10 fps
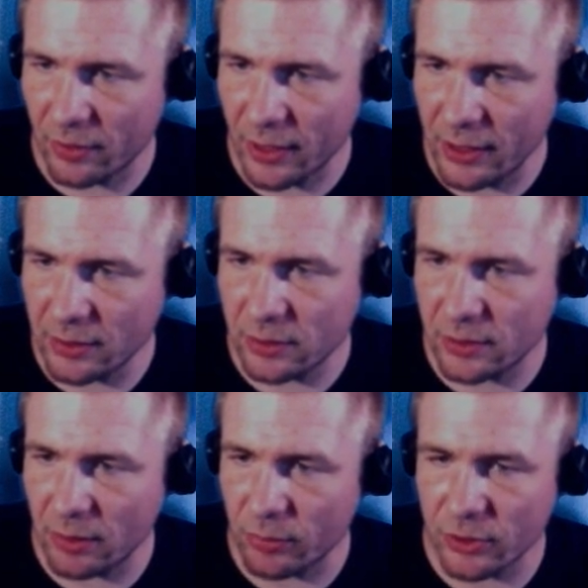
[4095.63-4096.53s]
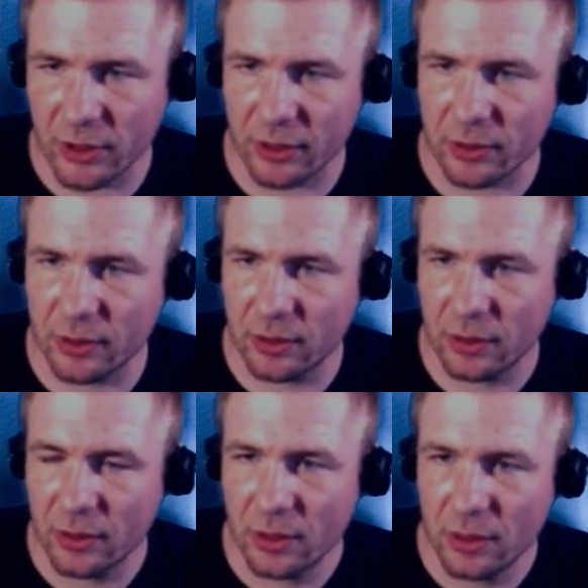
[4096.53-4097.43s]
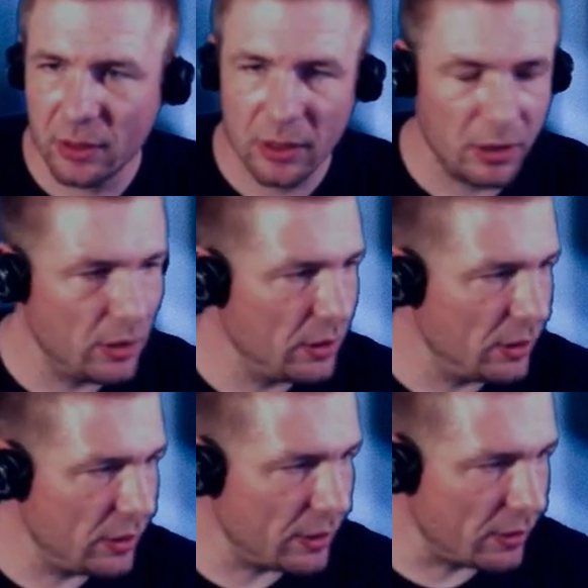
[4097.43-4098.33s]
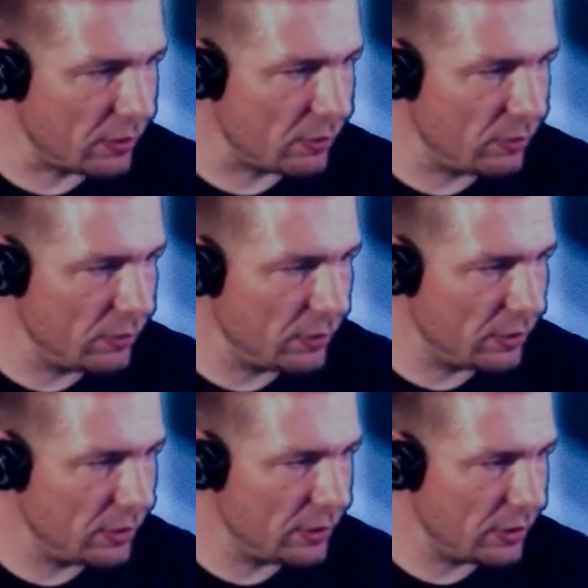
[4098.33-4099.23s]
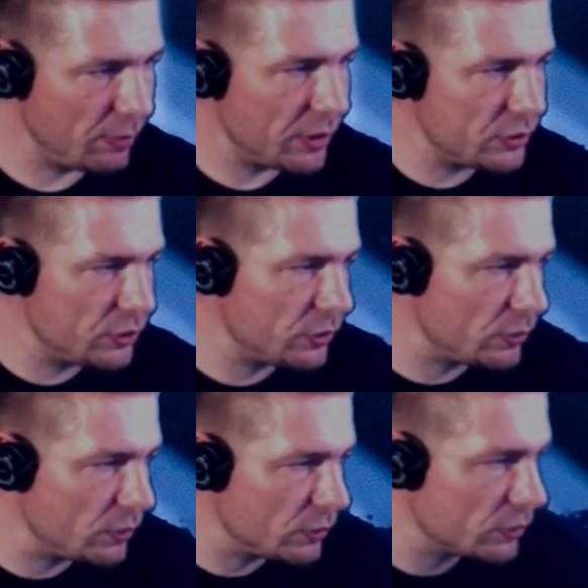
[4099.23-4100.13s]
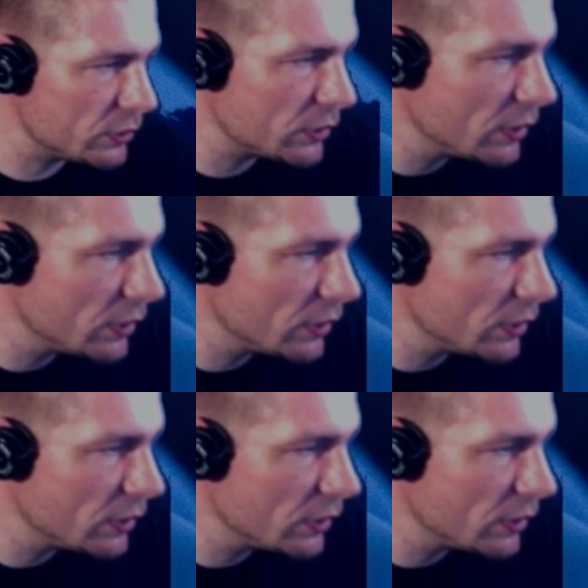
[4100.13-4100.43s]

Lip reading: create scene projector. Now I'm gonna choose.